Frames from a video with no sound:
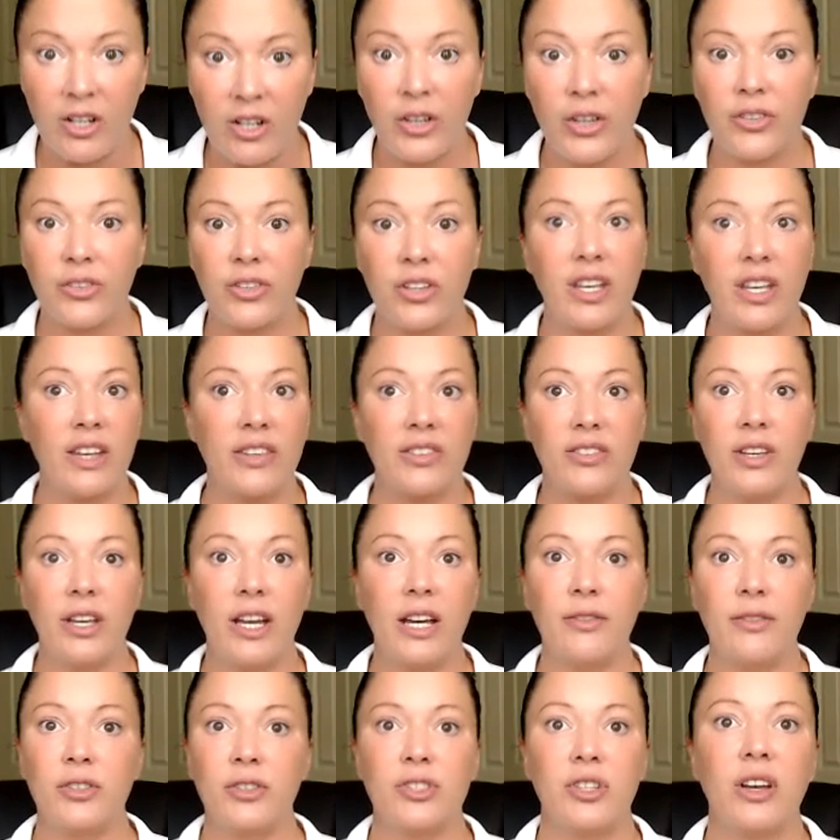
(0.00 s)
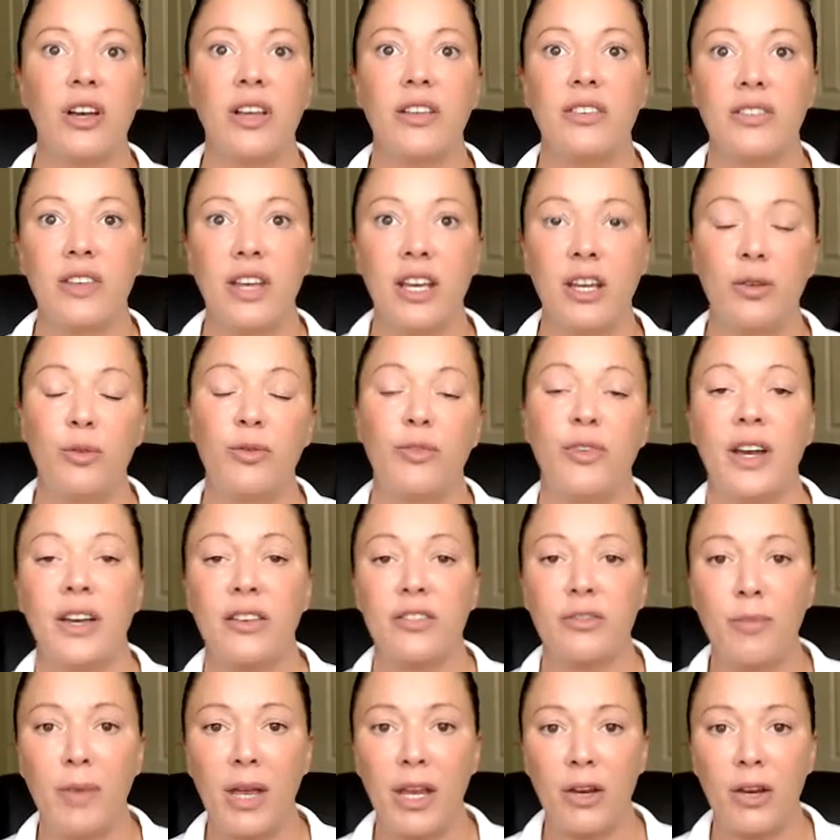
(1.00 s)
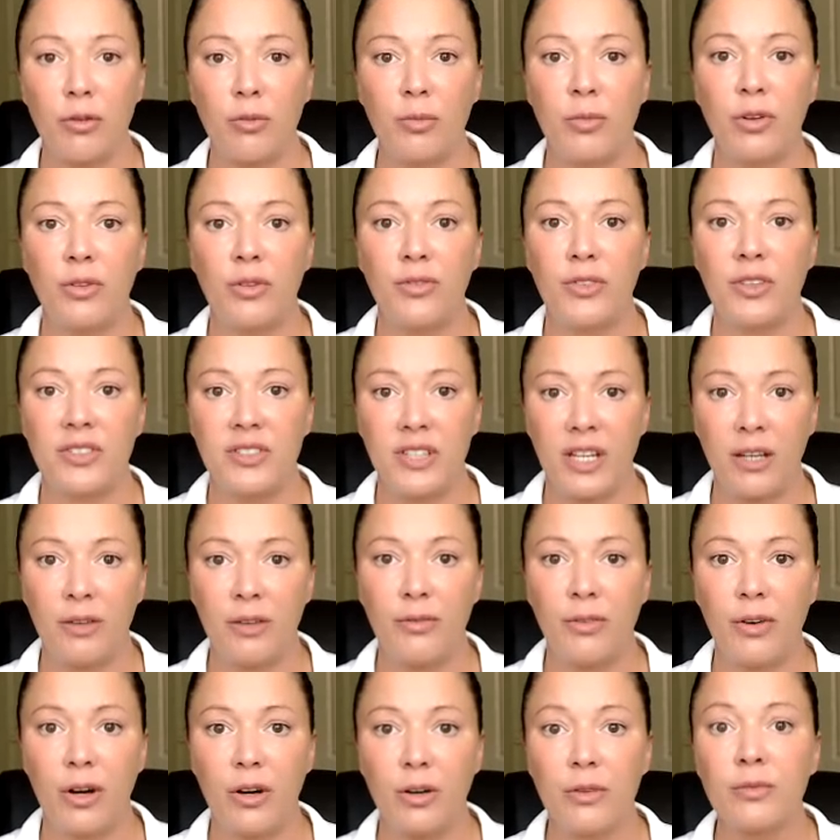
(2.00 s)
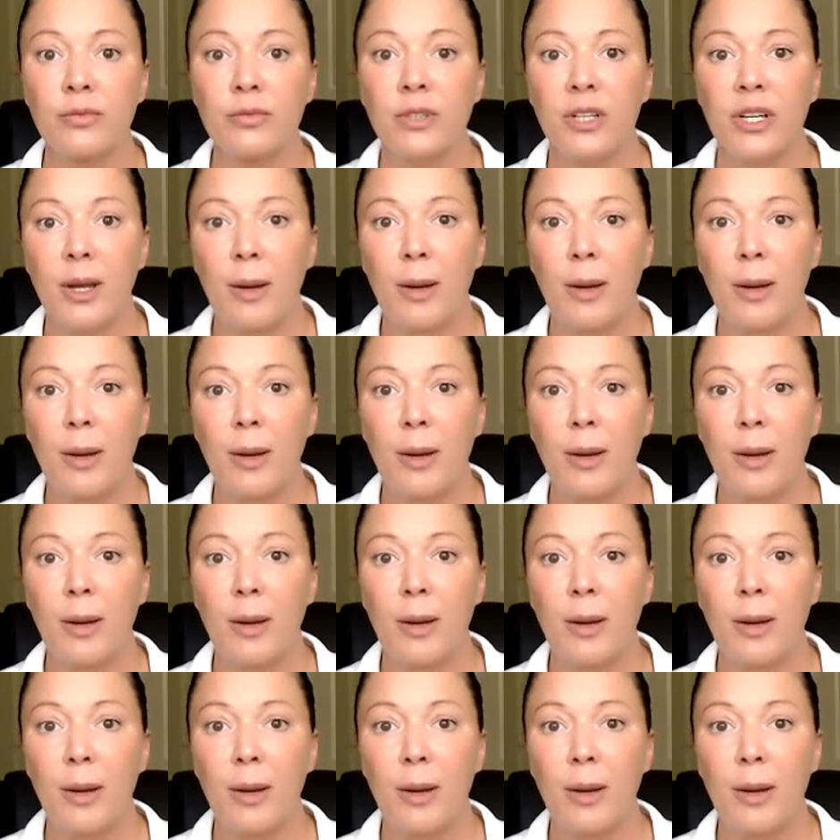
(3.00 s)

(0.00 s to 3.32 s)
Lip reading: So yes, you have a chance that Equifax may remove the default,